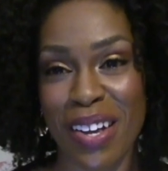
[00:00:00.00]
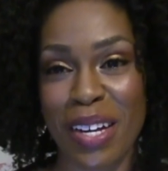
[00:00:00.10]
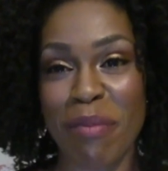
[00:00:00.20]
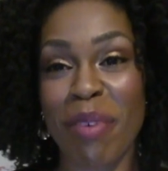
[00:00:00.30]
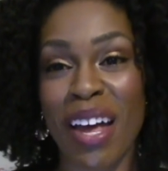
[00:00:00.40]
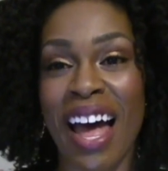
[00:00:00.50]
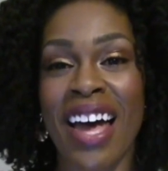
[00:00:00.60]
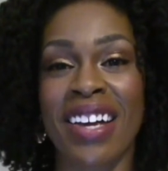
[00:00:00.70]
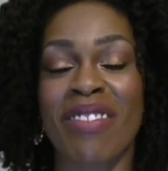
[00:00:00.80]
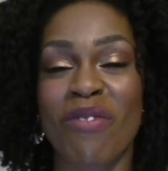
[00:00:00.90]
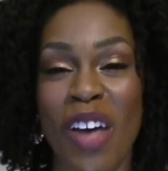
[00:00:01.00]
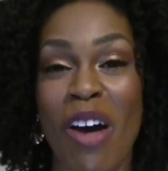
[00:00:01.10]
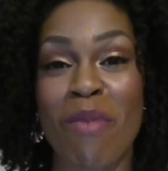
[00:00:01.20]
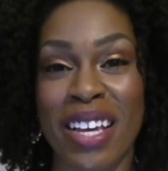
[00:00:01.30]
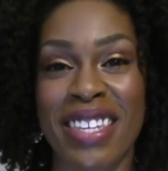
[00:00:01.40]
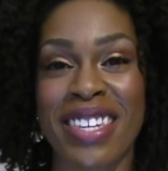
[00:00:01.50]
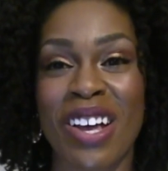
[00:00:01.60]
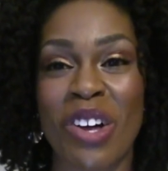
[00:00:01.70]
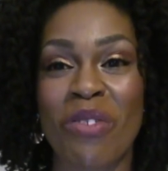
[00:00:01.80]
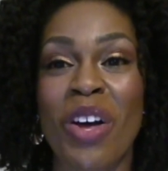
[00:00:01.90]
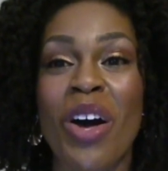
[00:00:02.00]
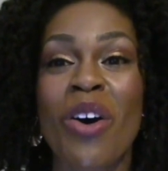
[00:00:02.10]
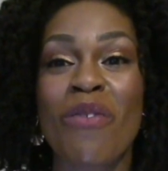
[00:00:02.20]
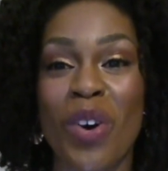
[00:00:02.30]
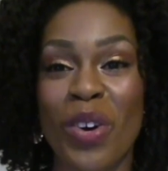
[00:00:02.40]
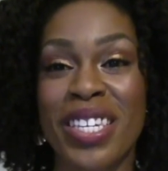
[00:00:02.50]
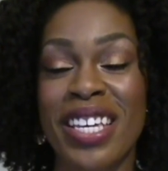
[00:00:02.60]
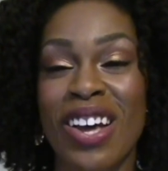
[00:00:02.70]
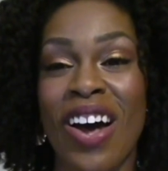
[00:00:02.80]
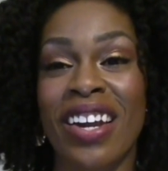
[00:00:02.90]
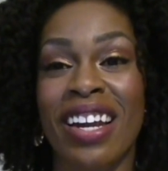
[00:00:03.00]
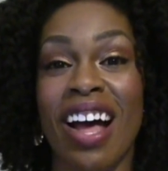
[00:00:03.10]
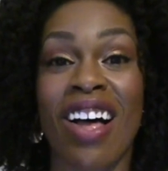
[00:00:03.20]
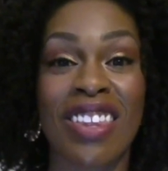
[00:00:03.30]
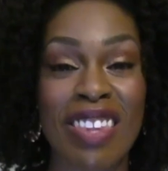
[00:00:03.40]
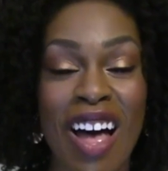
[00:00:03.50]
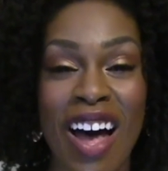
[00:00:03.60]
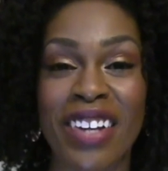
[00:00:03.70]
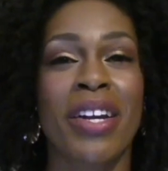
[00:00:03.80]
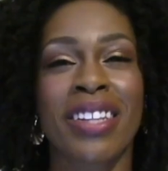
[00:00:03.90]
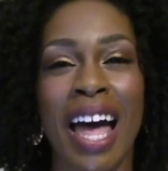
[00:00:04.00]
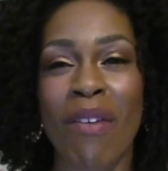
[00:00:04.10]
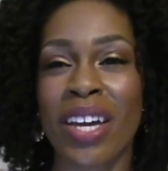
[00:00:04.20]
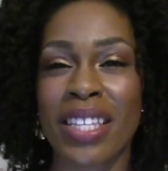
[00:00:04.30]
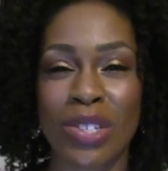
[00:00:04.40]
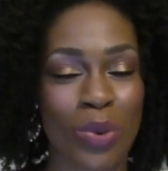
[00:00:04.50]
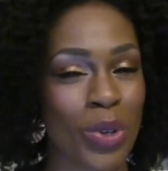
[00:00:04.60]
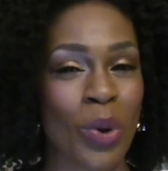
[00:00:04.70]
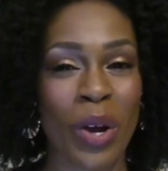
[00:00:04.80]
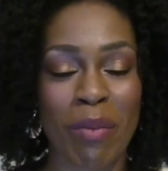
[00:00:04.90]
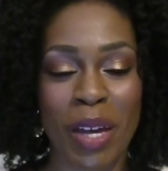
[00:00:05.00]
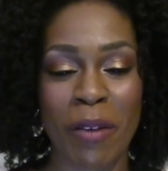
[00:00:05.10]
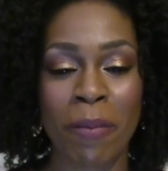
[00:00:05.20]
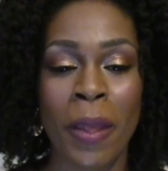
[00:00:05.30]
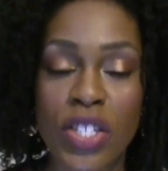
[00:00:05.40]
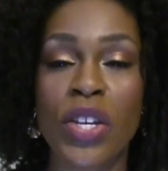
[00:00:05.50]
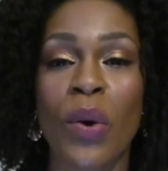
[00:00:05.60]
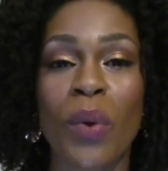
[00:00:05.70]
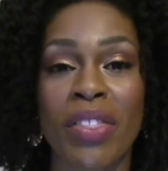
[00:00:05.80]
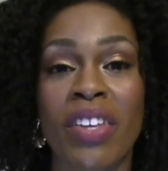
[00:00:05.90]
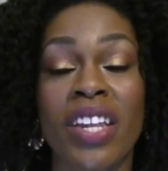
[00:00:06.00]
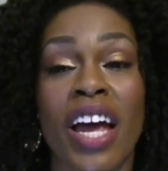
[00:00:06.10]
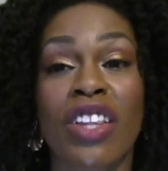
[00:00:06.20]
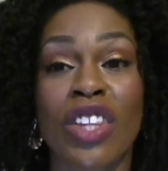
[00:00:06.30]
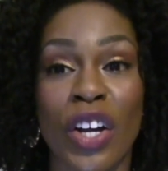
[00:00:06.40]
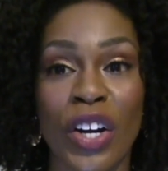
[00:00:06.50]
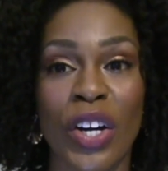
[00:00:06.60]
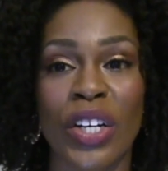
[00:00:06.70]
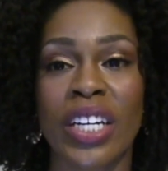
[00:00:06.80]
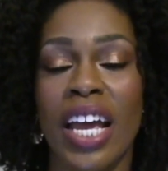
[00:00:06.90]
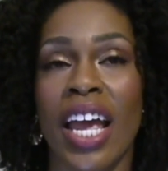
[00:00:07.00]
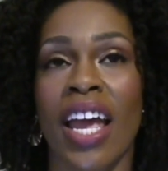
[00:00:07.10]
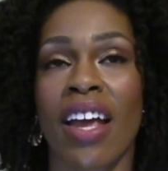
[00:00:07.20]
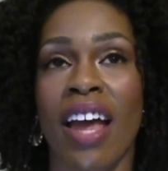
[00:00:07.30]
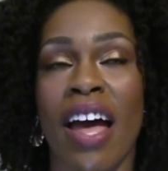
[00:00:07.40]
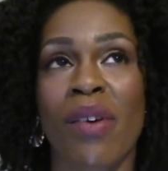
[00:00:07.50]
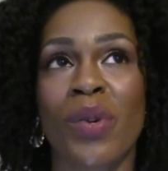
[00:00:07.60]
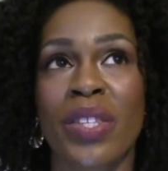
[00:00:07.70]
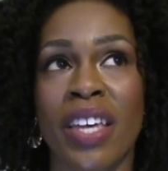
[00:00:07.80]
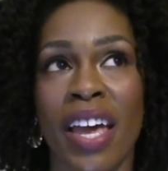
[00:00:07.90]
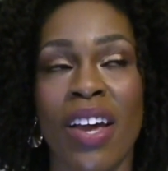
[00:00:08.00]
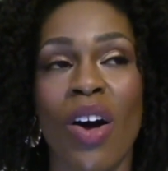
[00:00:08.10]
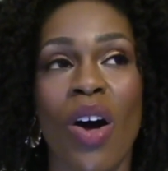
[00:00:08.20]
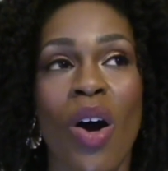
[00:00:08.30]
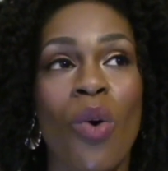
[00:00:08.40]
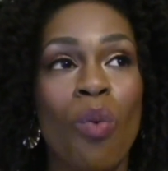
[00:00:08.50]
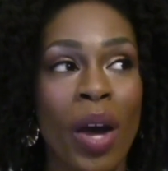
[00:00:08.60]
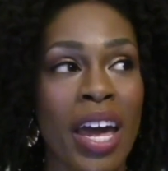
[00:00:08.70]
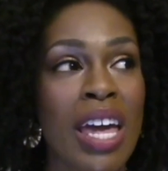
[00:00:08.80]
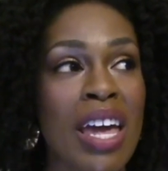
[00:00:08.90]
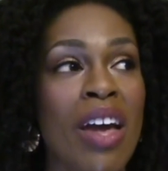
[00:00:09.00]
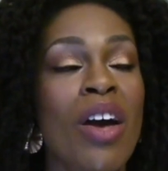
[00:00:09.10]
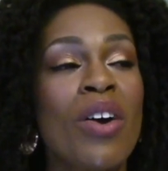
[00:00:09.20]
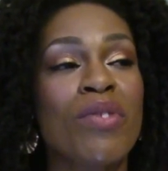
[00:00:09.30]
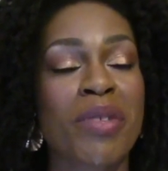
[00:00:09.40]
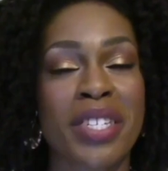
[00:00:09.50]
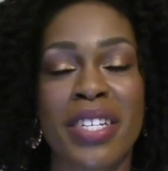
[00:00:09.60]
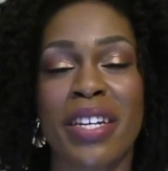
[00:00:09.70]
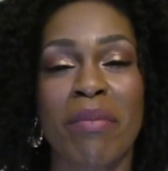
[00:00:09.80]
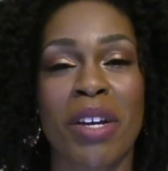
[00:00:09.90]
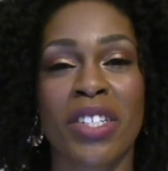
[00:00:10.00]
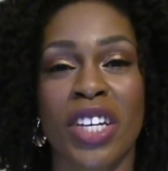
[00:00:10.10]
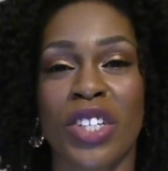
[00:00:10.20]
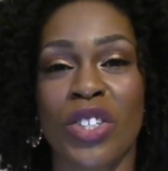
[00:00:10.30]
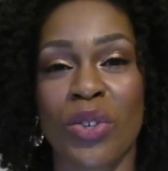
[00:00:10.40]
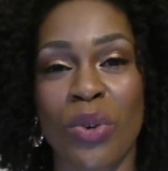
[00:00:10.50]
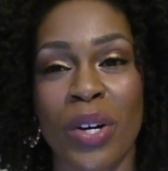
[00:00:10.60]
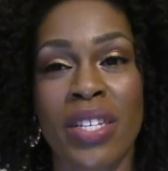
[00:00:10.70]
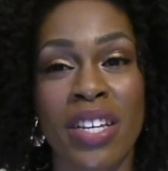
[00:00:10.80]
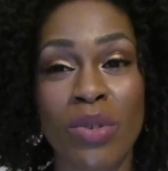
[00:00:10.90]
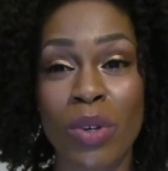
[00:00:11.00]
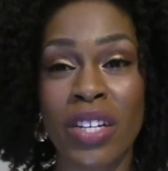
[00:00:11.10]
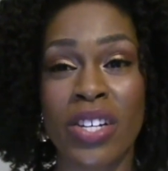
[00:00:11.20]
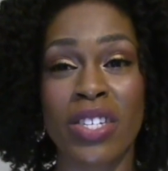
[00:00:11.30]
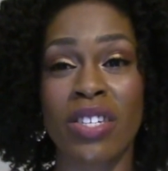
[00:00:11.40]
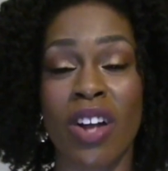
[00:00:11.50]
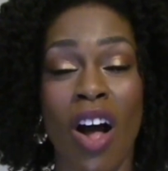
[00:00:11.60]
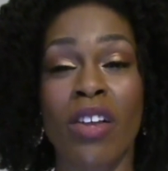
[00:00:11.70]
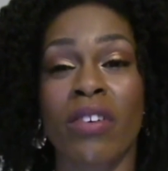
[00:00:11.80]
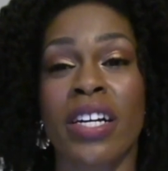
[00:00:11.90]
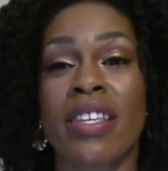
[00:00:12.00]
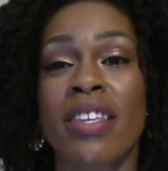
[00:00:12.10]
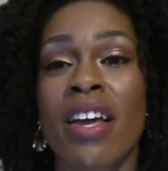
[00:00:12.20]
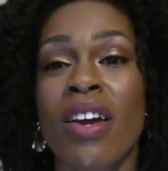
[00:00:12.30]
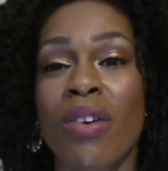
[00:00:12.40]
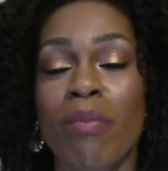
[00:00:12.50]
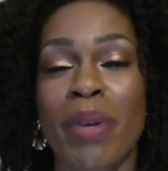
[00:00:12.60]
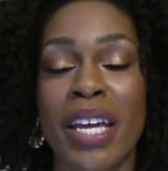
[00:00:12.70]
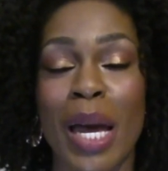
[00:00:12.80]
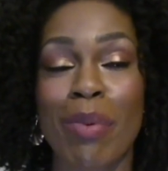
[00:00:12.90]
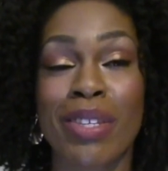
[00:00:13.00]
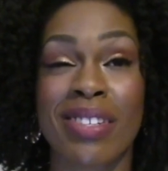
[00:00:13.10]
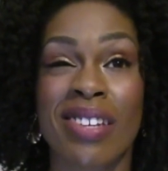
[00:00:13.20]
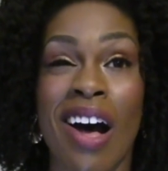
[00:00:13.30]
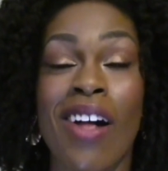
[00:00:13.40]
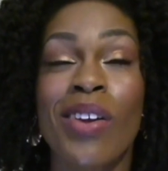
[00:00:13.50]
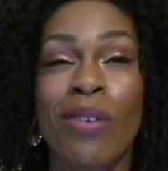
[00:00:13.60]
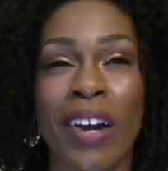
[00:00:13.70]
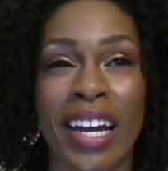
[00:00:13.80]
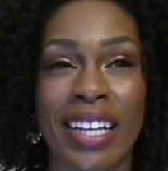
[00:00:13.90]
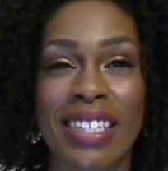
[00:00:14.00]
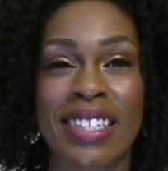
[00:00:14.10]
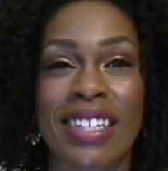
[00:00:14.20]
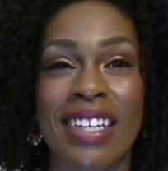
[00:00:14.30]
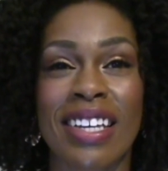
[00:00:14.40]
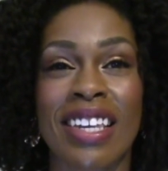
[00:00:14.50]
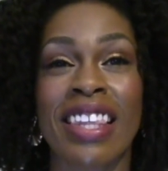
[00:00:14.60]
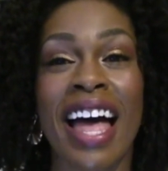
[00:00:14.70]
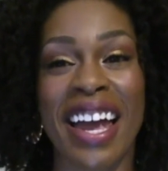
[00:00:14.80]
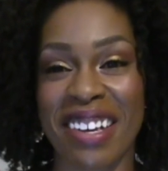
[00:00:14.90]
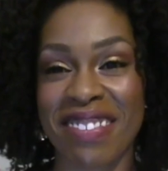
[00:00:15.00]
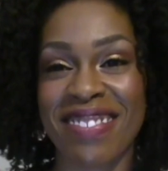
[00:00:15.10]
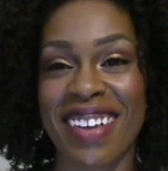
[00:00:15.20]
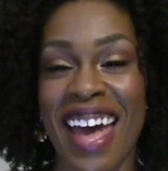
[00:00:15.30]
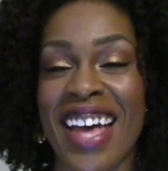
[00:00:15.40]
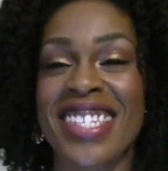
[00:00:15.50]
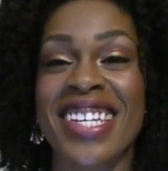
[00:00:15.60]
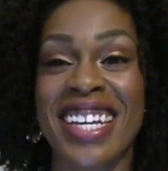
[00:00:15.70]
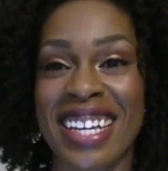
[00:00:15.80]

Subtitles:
on it. But I found myself focusing on it a lot and allowing it to annoy me. So one thing that I learned, and I will take away from the 10-day meditation course, is really just tolerance. Being able to tolerate life as it